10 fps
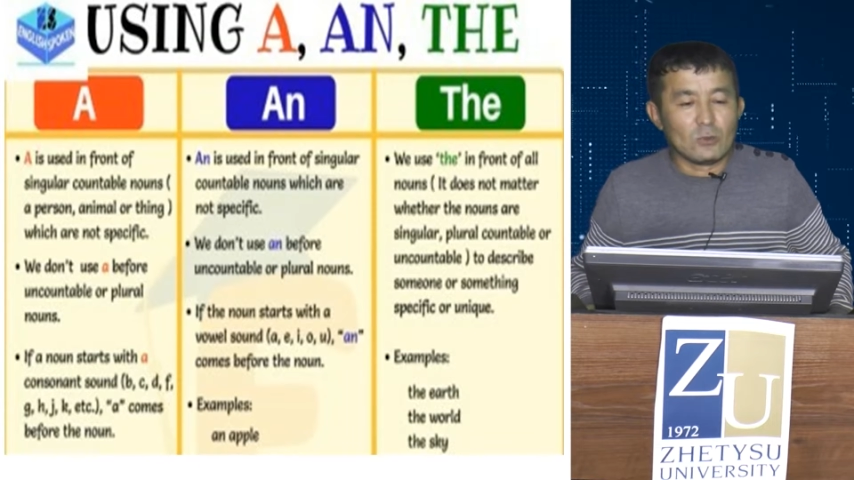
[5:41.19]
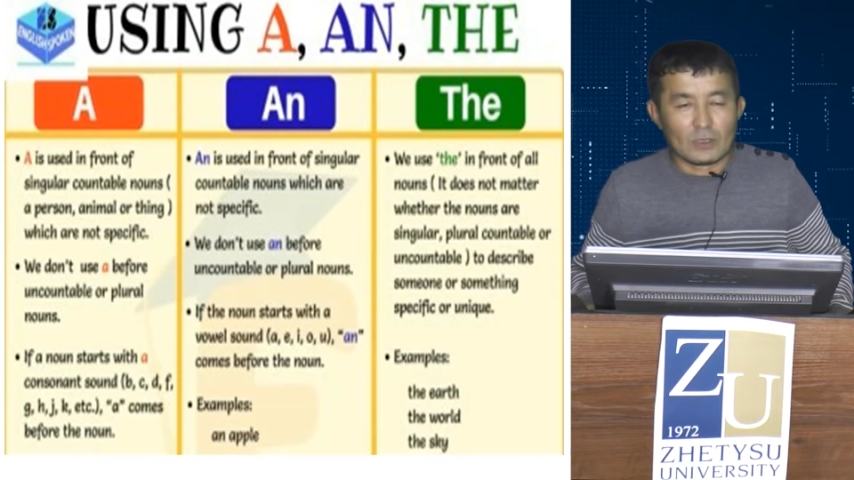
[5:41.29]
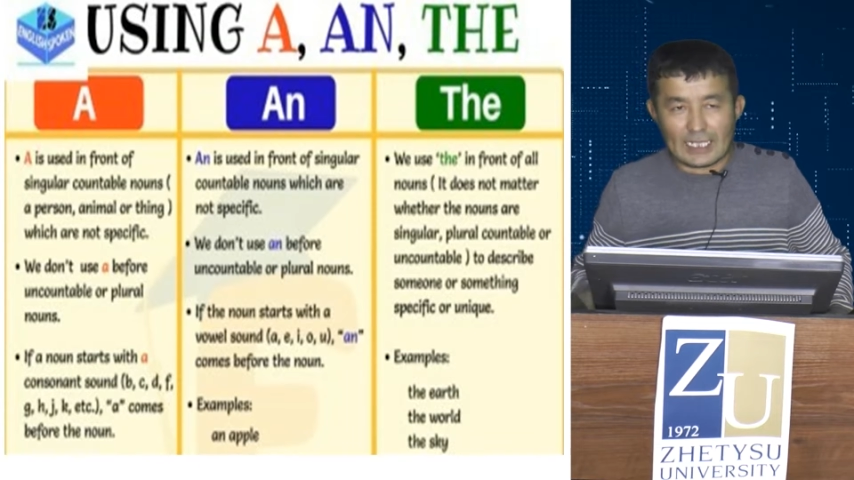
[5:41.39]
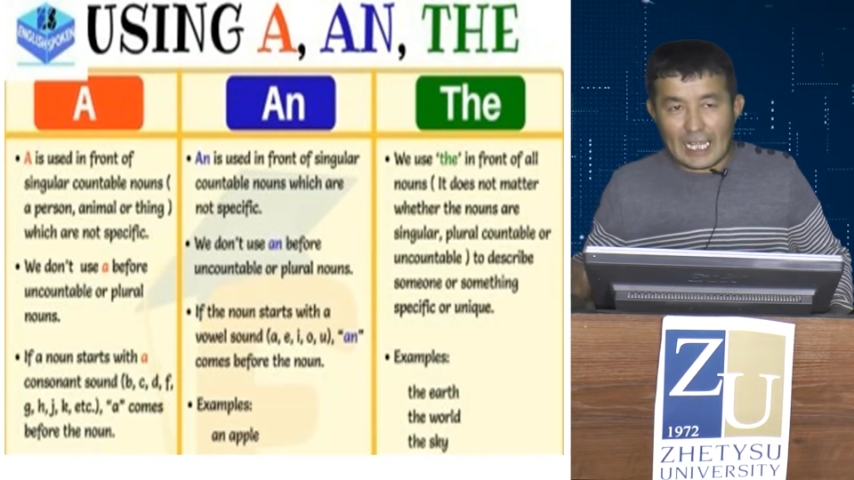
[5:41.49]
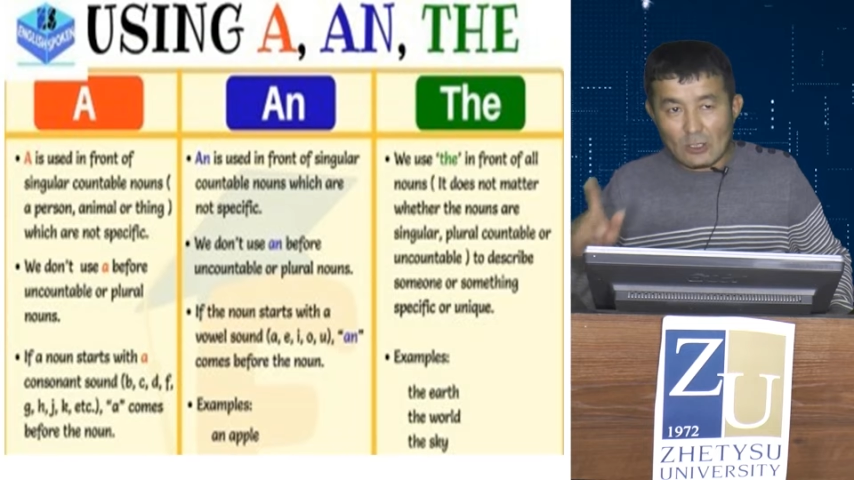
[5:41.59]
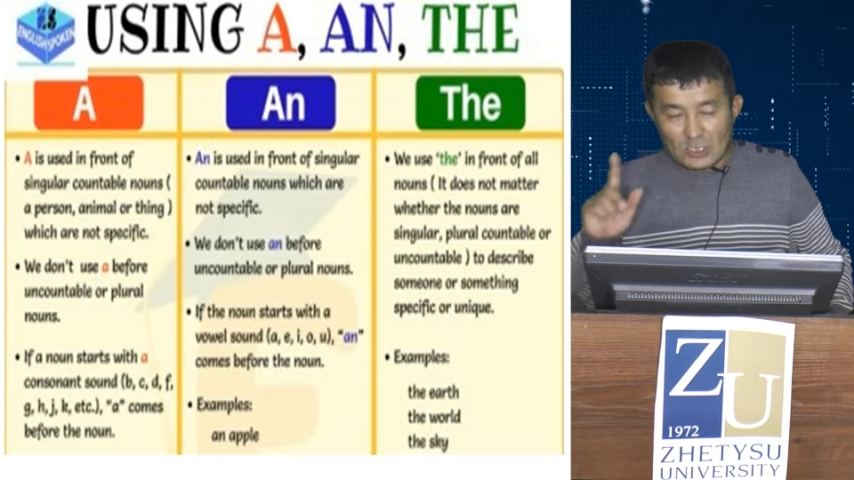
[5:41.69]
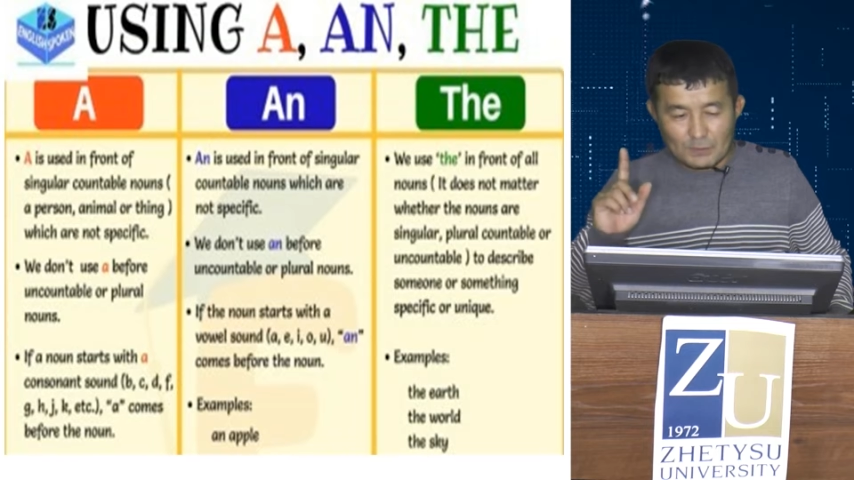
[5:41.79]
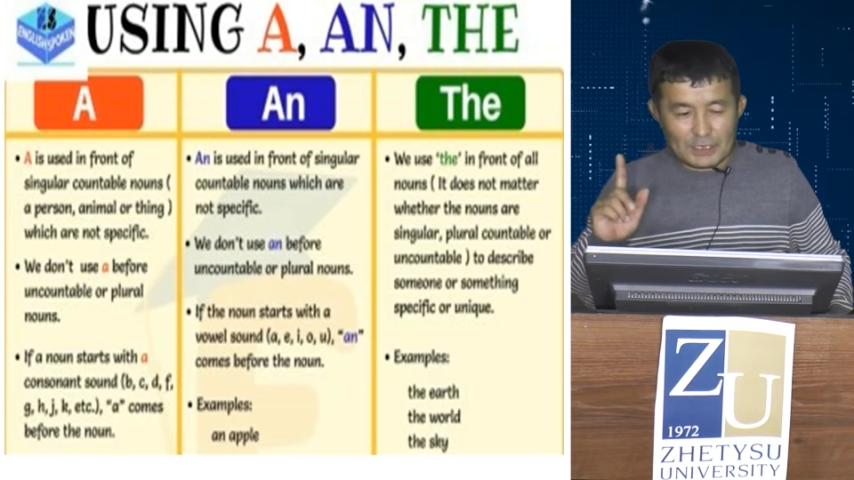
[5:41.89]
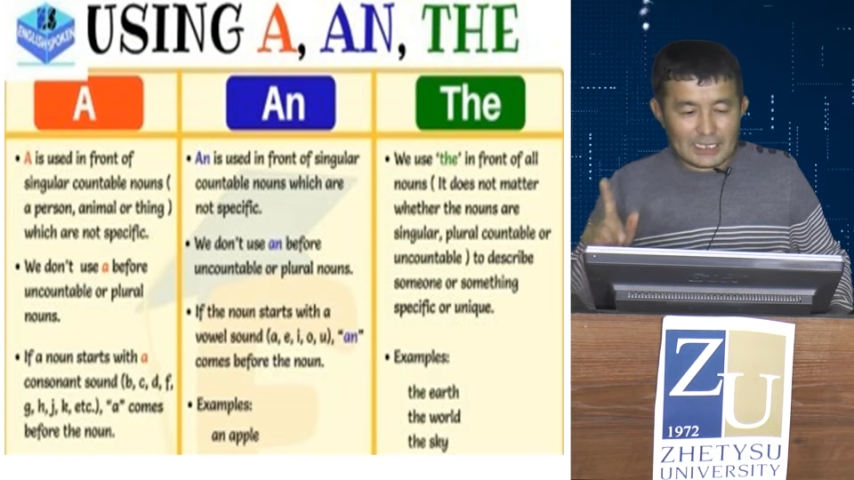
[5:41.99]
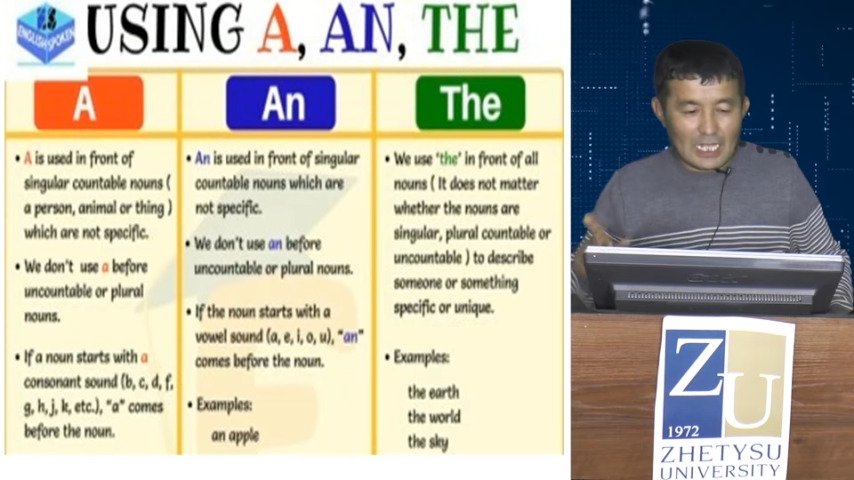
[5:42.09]
singular
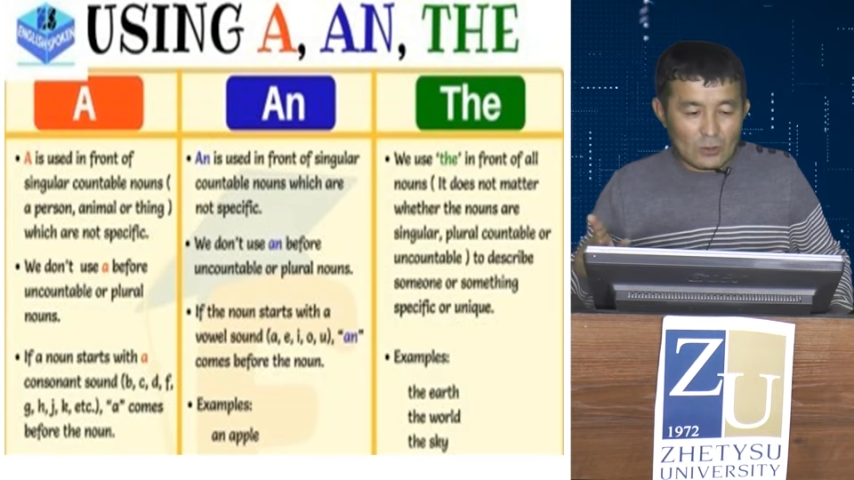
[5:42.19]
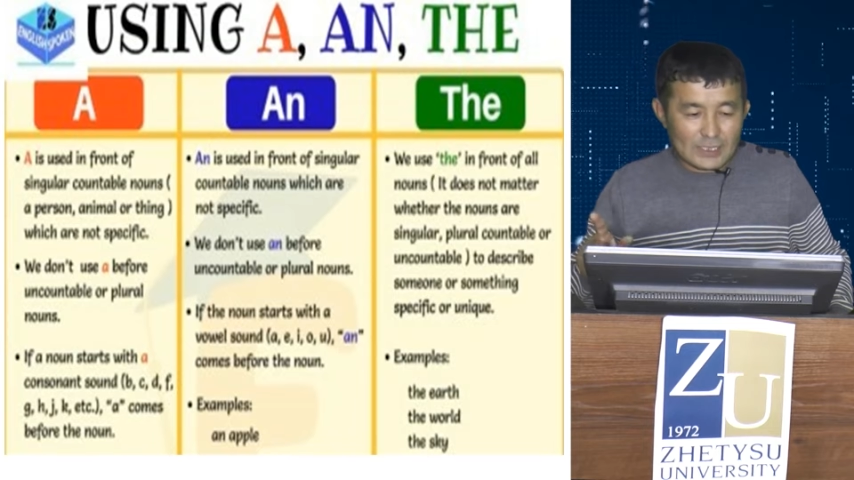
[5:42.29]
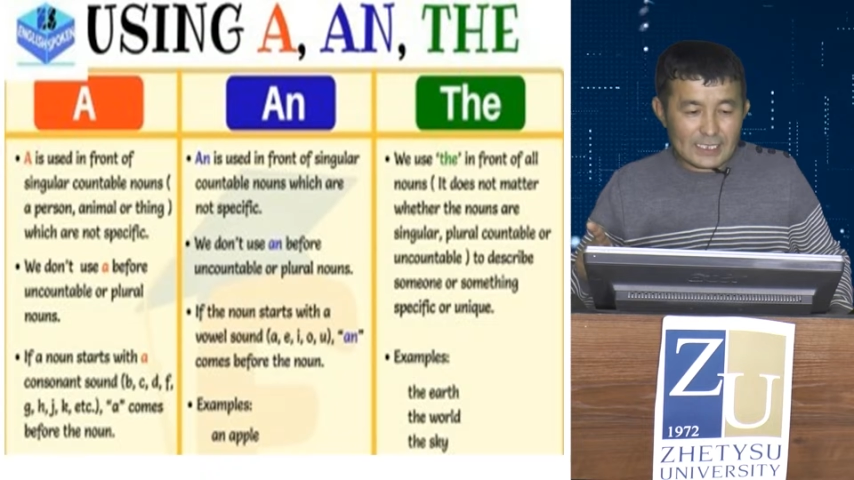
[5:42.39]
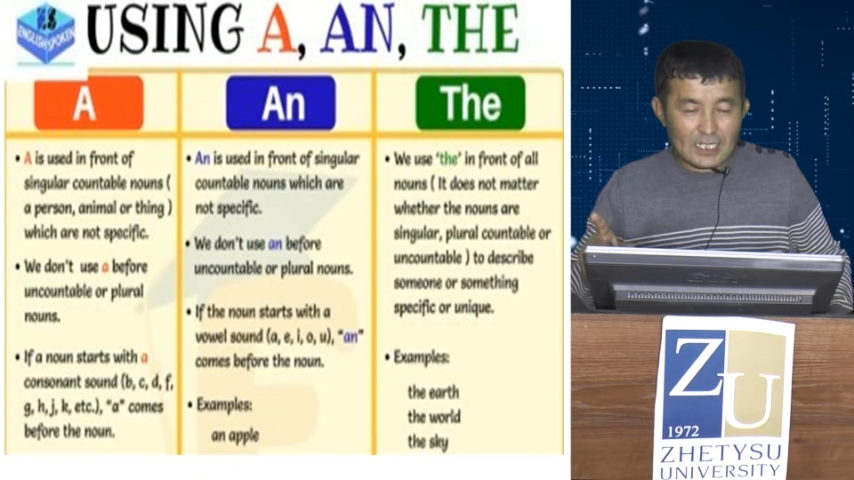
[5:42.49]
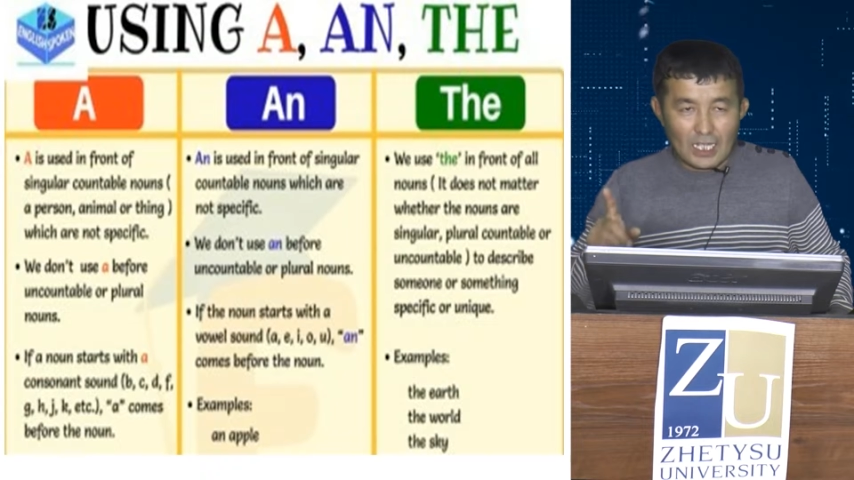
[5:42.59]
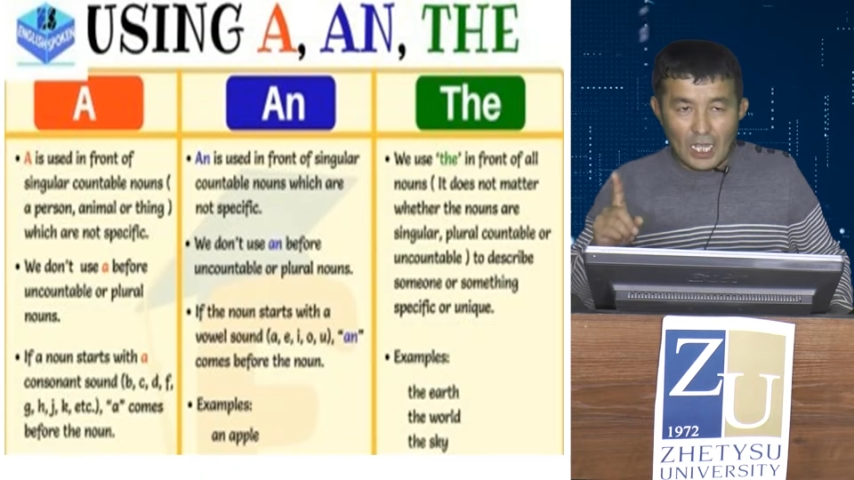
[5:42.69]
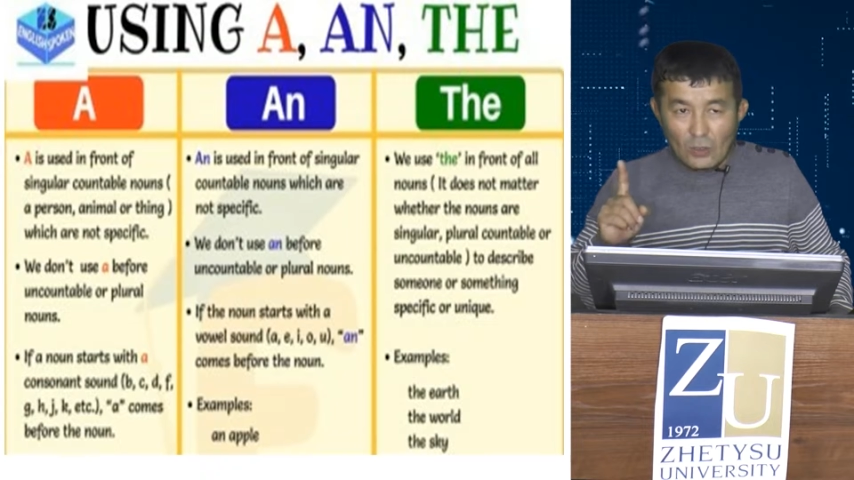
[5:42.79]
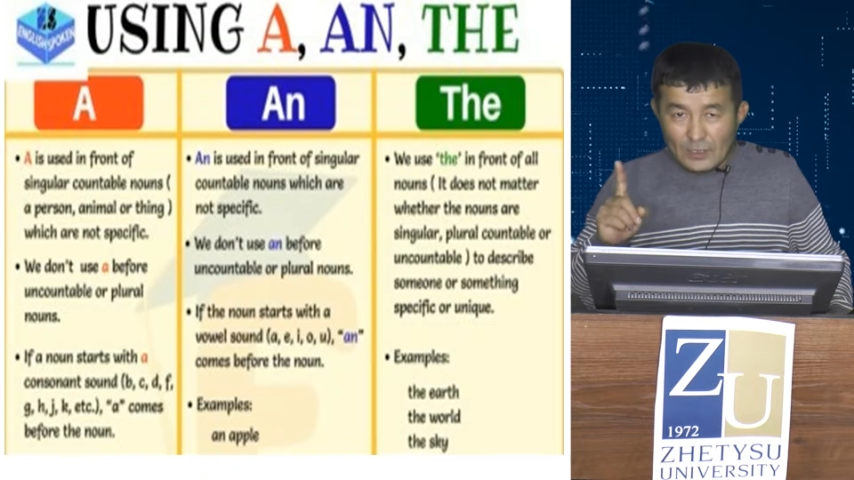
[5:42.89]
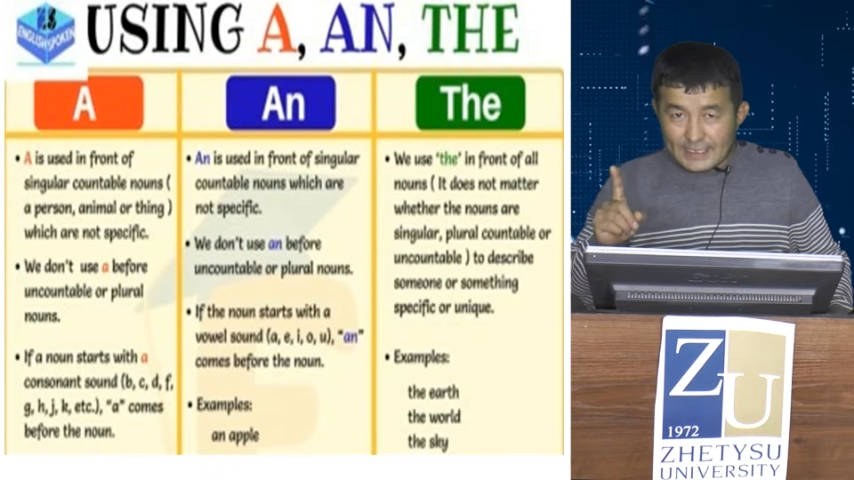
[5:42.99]
countable nouns,